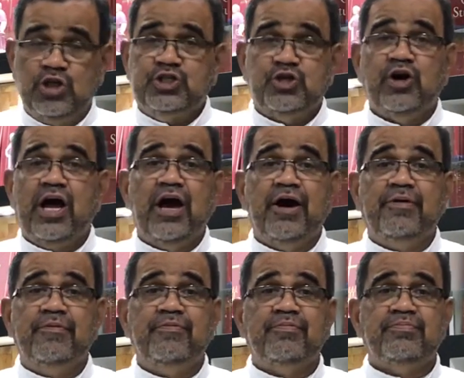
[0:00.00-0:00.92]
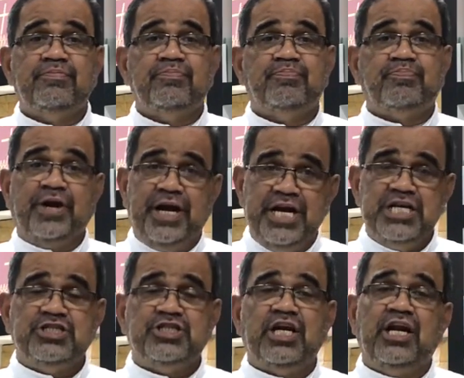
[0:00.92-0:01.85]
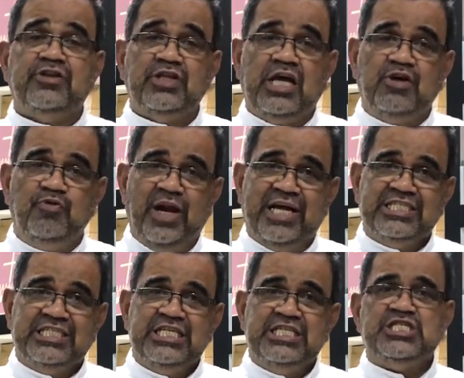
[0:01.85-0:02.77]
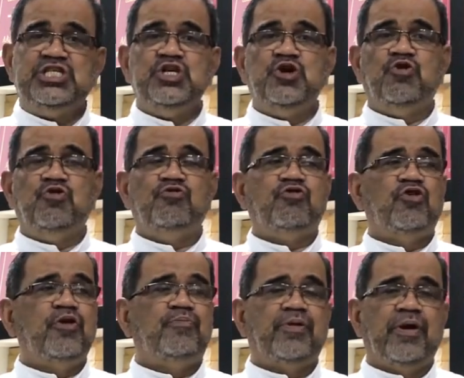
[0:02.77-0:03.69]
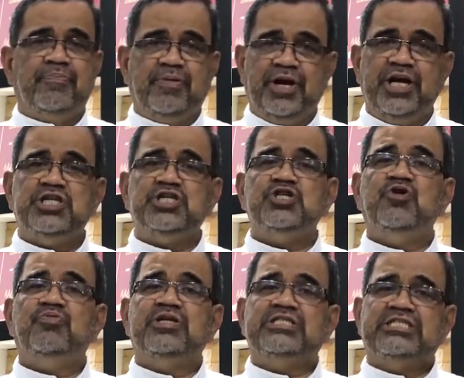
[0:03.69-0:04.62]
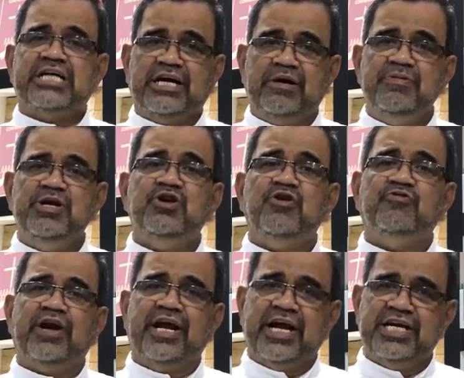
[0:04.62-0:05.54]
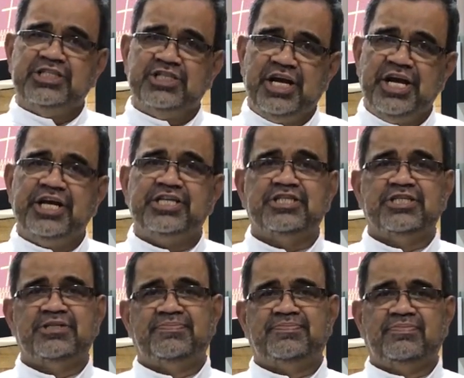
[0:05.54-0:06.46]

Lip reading: also have prayers that will assist you for the preparation of the sacrament of reconciliation.